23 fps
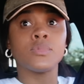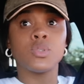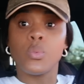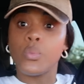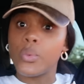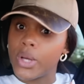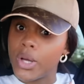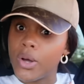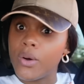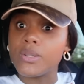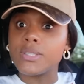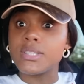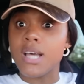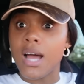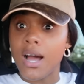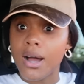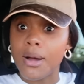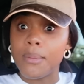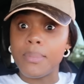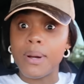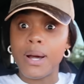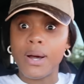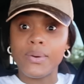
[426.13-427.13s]
we're going to
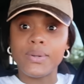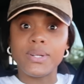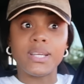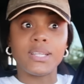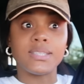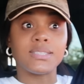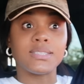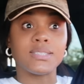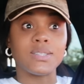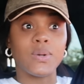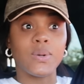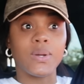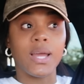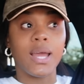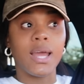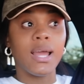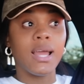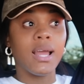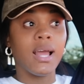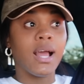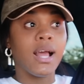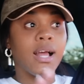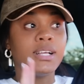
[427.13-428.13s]
talk about it,
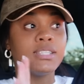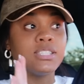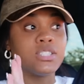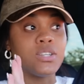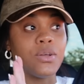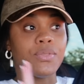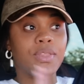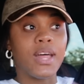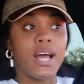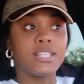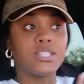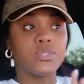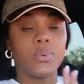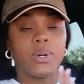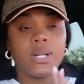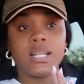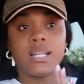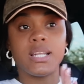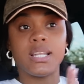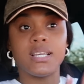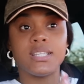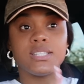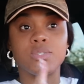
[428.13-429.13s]
okay? So that's what
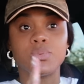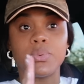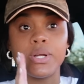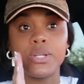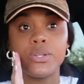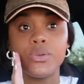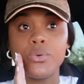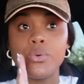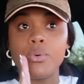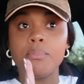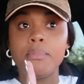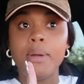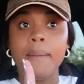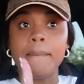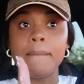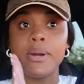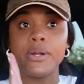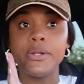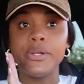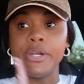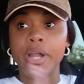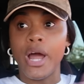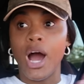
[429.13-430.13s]
it is. When you
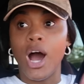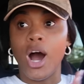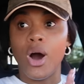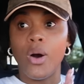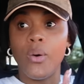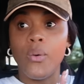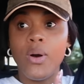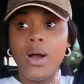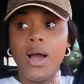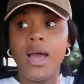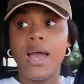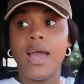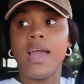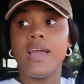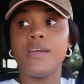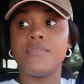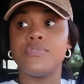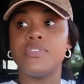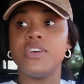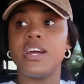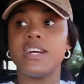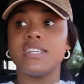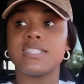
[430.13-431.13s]
remember now,
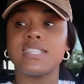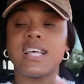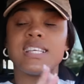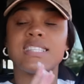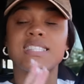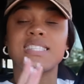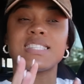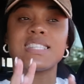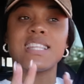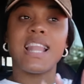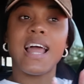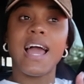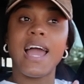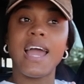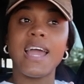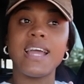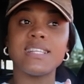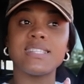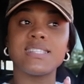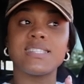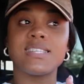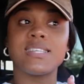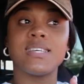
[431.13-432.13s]
if there's a
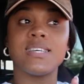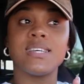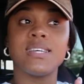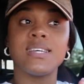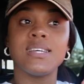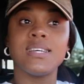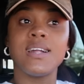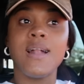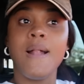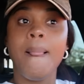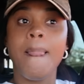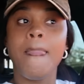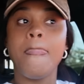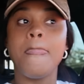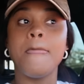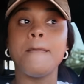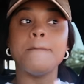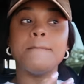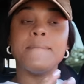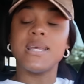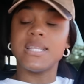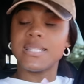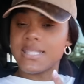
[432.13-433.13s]
slight
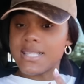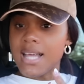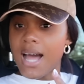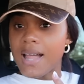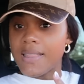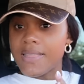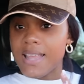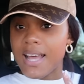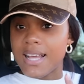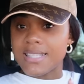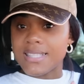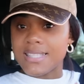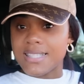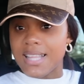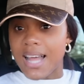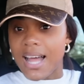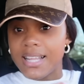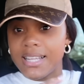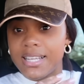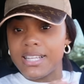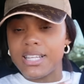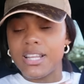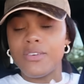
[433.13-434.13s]

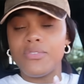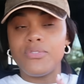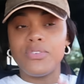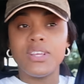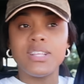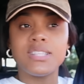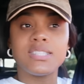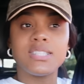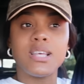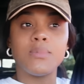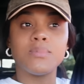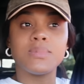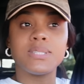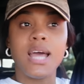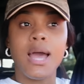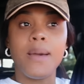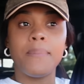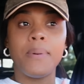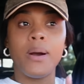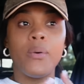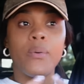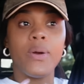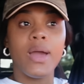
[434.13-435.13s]
misunderstanding, you feel some
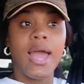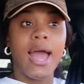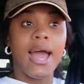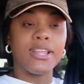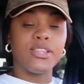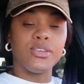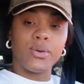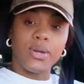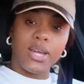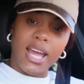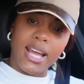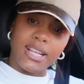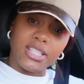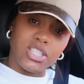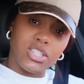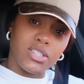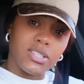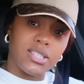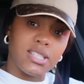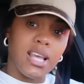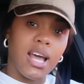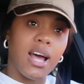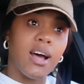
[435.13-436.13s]
type of way and you catch
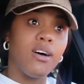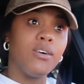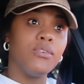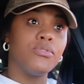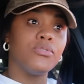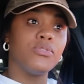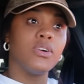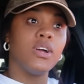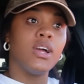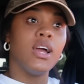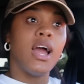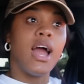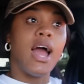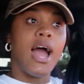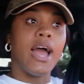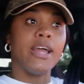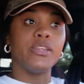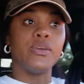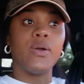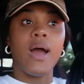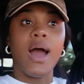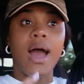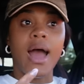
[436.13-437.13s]
yourself
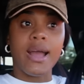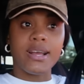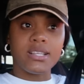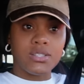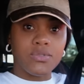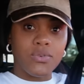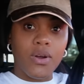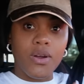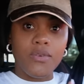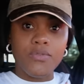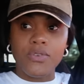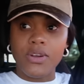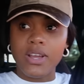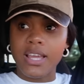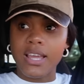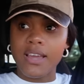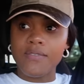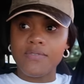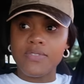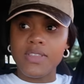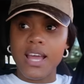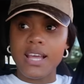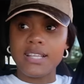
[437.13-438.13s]
and you ask for
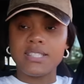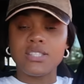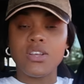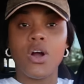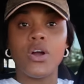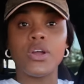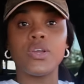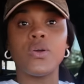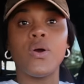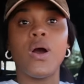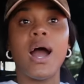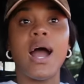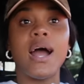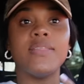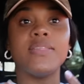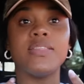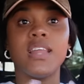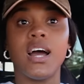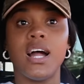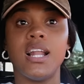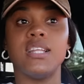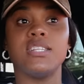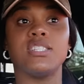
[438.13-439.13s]
forgiveness or you
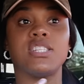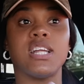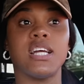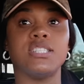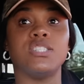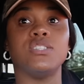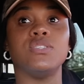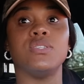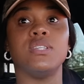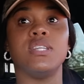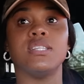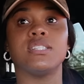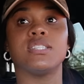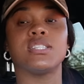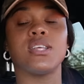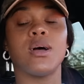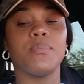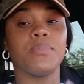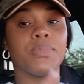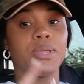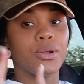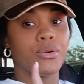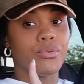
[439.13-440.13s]
acknowledge that you did
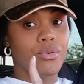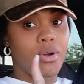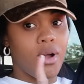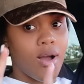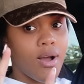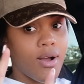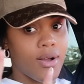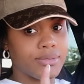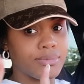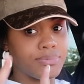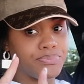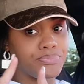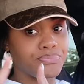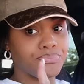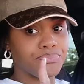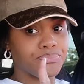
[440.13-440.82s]
something wrong,